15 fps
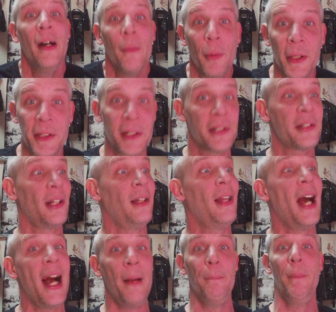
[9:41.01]
which is a
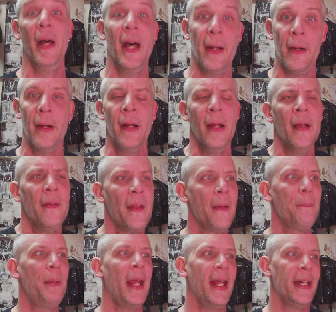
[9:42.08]
lot better
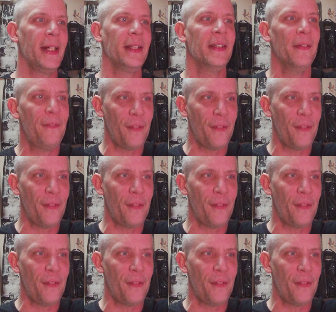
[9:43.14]
than painting the